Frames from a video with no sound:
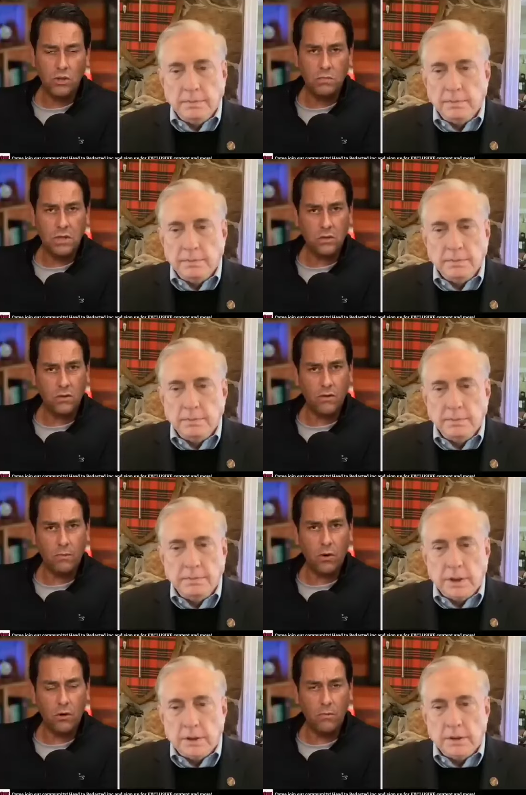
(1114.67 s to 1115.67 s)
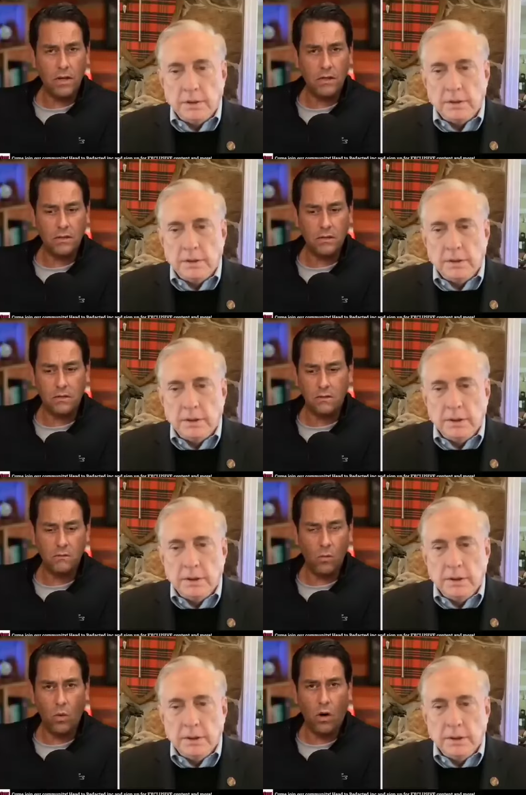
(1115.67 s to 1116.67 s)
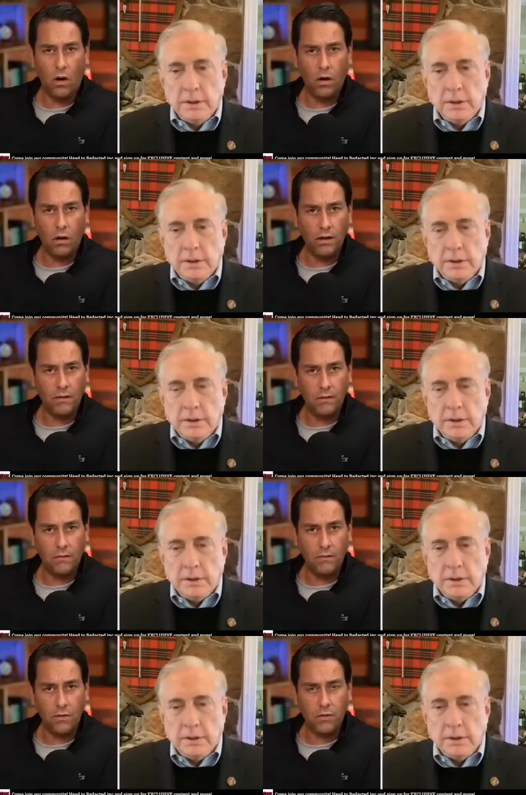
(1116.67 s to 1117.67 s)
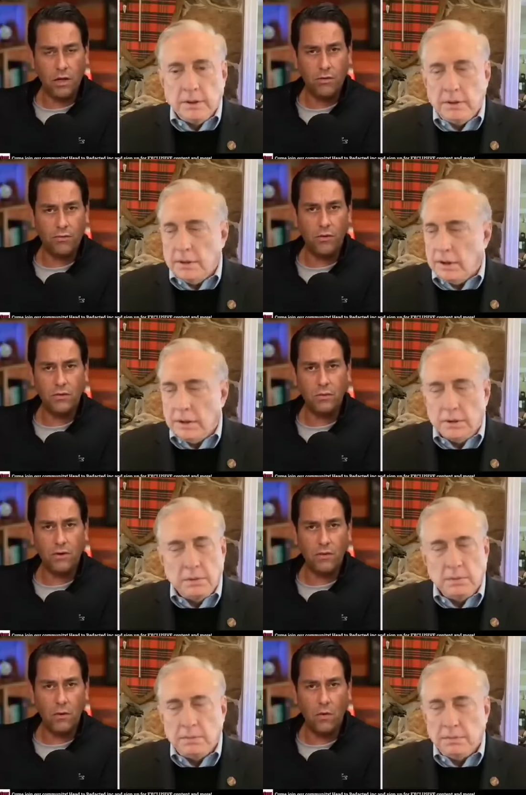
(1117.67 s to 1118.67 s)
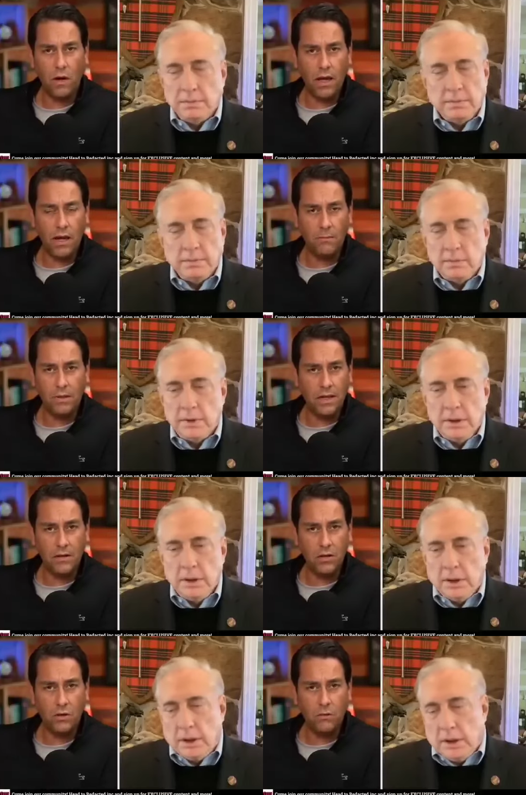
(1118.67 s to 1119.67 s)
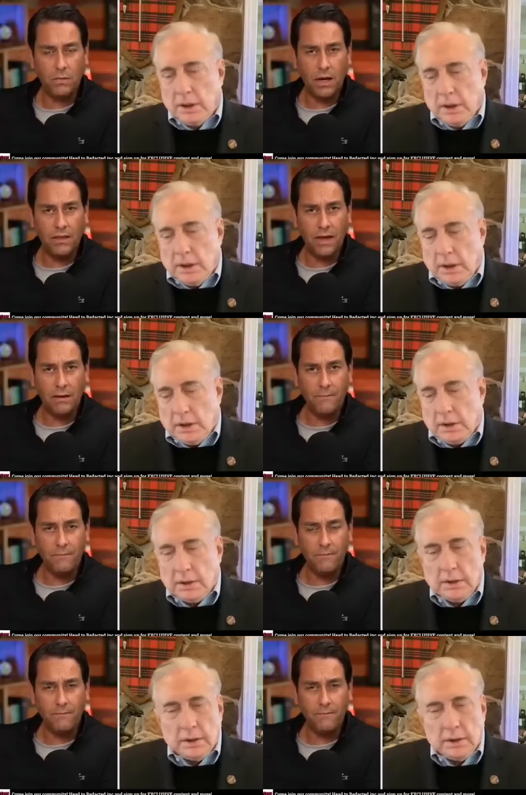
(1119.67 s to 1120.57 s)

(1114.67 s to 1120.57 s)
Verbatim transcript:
Speaker 1: would just be sort of a permanent wall and Ukraine throws whatever they want at it, but that you don't buy that.